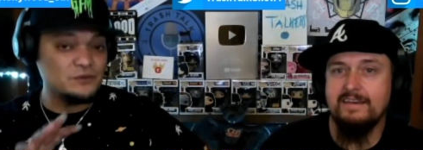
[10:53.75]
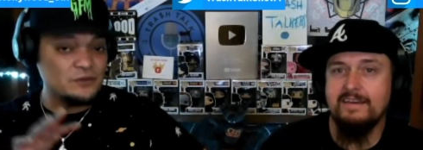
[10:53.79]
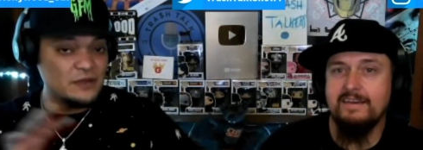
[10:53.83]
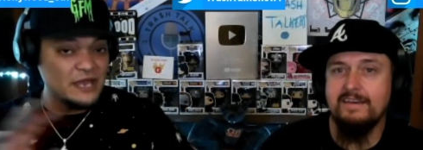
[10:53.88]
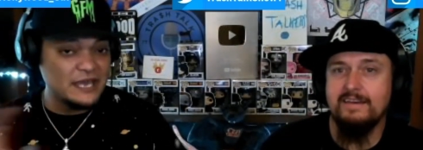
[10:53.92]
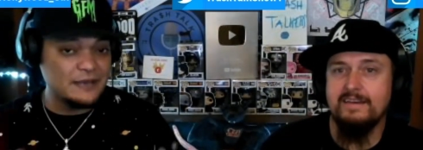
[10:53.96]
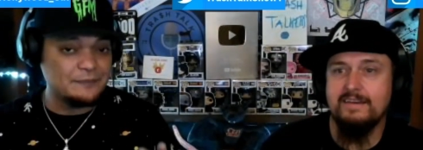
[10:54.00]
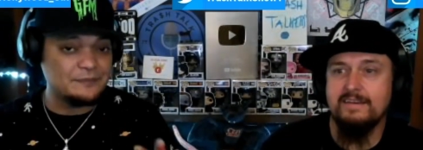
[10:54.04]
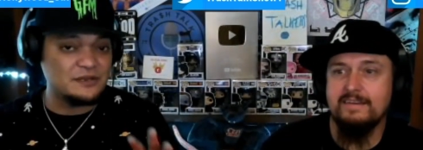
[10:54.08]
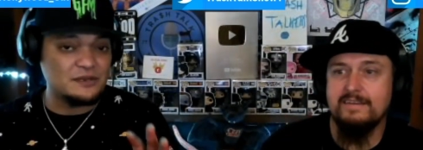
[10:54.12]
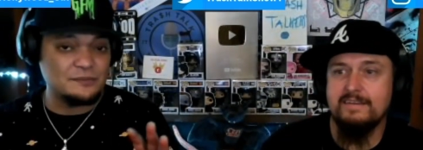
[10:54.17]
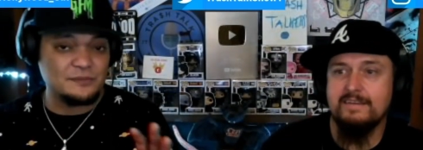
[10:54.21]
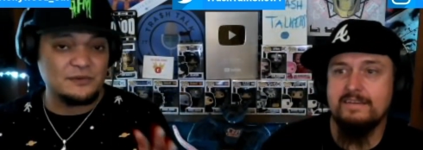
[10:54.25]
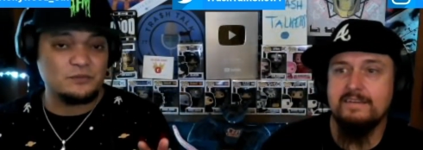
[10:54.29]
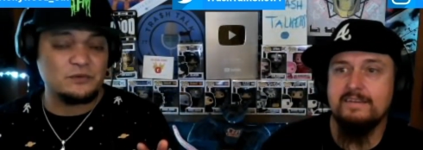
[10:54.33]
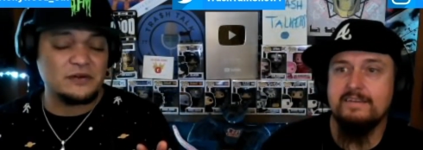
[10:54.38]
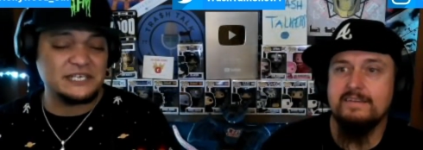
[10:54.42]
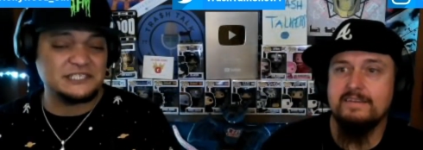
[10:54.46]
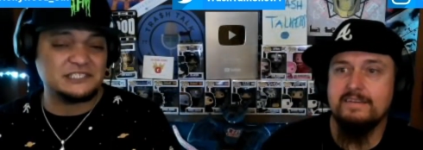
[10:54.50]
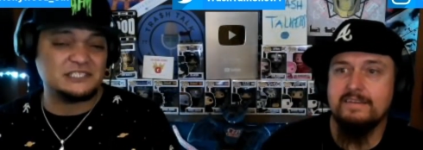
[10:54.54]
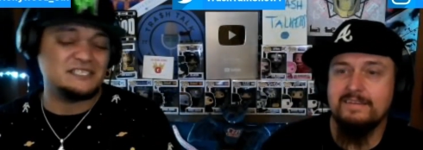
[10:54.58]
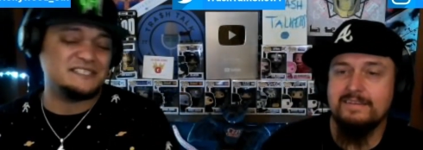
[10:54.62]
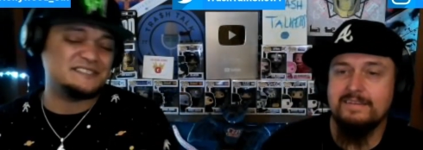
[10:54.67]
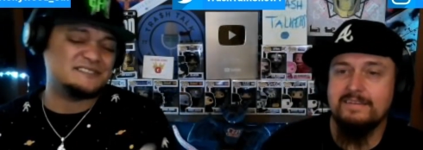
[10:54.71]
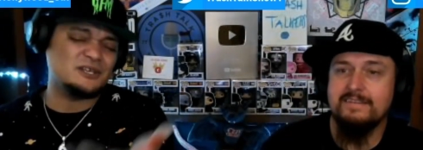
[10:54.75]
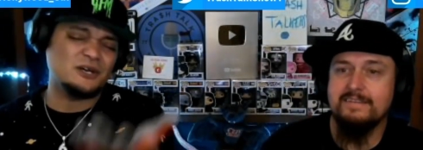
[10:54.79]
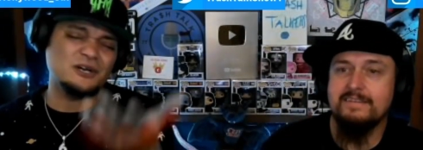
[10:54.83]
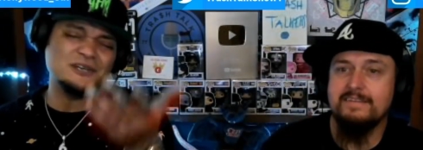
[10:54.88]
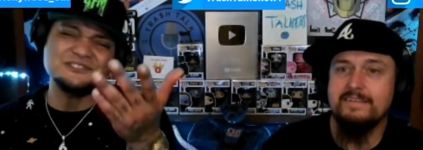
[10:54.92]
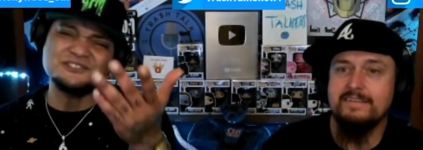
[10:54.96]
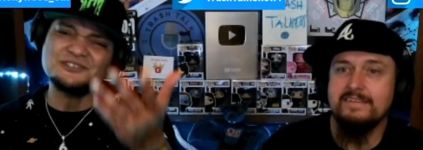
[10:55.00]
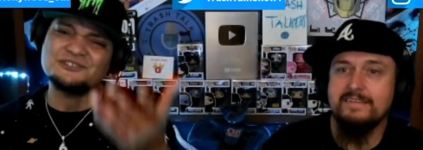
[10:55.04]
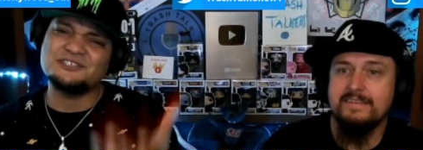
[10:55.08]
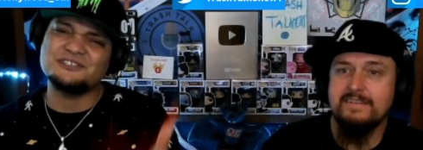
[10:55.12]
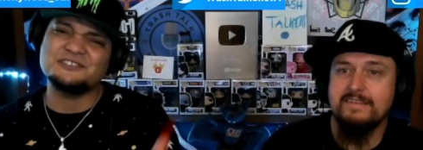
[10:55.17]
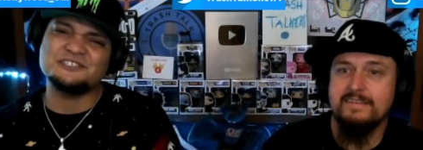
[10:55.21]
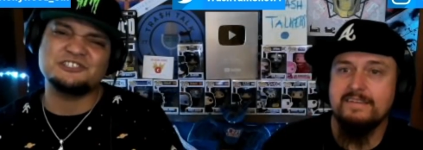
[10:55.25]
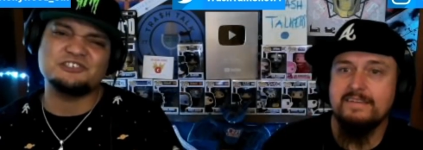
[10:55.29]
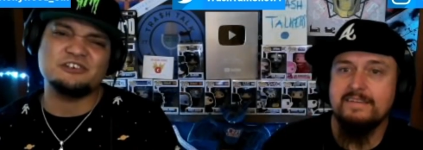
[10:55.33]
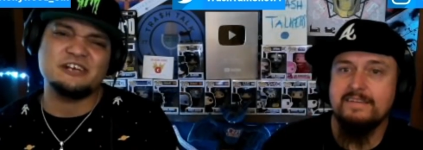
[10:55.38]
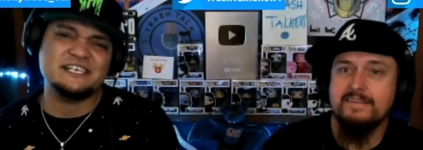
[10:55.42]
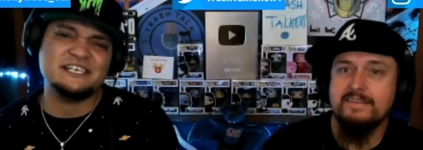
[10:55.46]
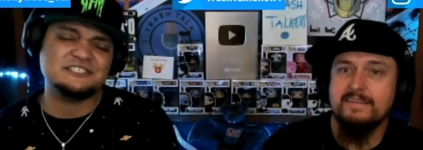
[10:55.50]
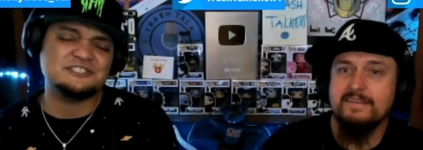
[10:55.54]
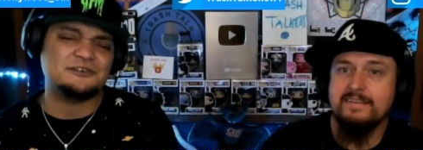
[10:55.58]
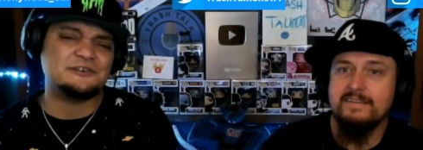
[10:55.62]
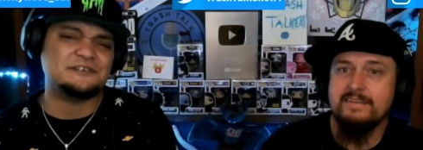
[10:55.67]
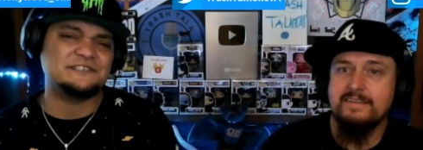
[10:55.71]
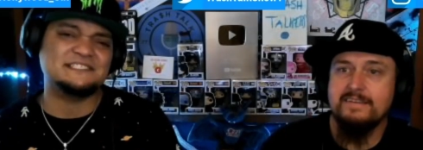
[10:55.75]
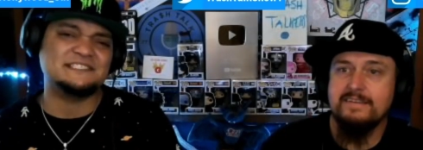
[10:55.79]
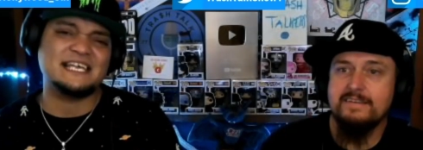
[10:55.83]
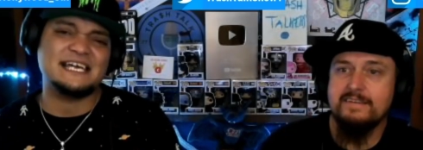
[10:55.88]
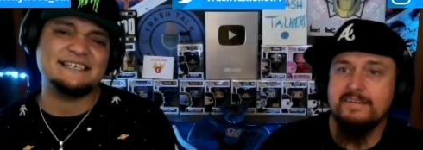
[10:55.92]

Speaker 1: yeah. if you happen to be watching this, also to the Trash Talkers,